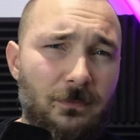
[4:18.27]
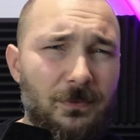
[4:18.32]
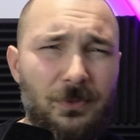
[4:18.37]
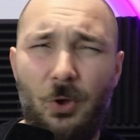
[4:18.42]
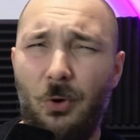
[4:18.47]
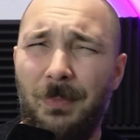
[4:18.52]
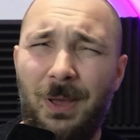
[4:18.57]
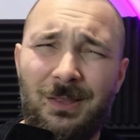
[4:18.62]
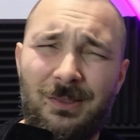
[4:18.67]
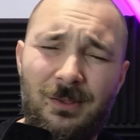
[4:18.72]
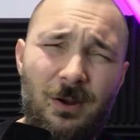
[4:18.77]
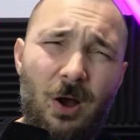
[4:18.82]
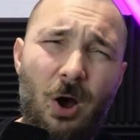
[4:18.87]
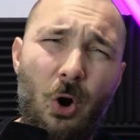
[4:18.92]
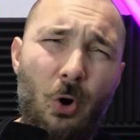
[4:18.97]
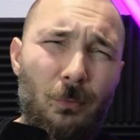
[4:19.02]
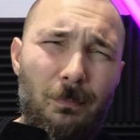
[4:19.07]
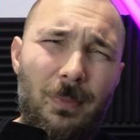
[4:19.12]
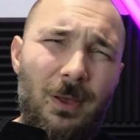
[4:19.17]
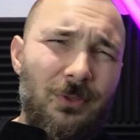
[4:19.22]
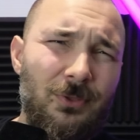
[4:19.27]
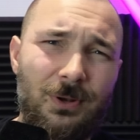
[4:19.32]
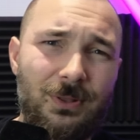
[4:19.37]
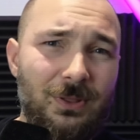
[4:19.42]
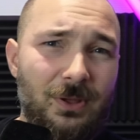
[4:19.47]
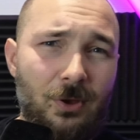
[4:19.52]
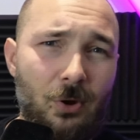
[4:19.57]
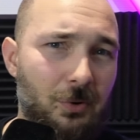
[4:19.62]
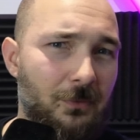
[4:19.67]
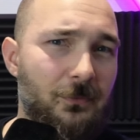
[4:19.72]
no matter how better
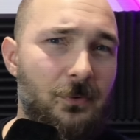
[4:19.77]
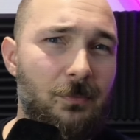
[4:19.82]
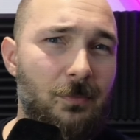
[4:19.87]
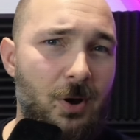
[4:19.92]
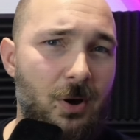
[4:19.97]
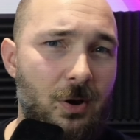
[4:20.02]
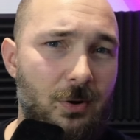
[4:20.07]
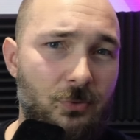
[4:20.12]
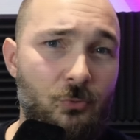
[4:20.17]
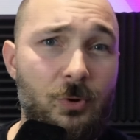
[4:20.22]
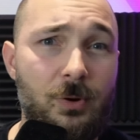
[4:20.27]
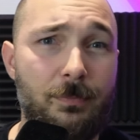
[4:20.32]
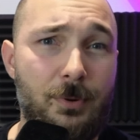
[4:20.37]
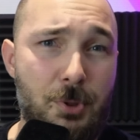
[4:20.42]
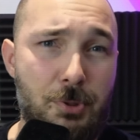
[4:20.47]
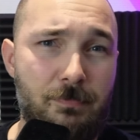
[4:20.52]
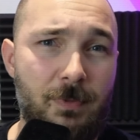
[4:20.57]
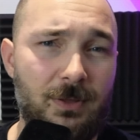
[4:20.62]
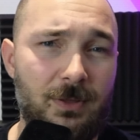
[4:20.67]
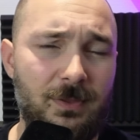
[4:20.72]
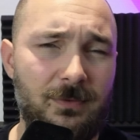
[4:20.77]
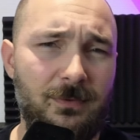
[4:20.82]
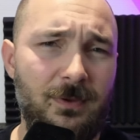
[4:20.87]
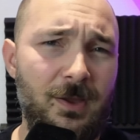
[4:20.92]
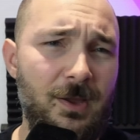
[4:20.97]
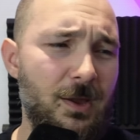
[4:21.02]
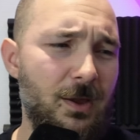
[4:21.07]
they are from a hardware perspective.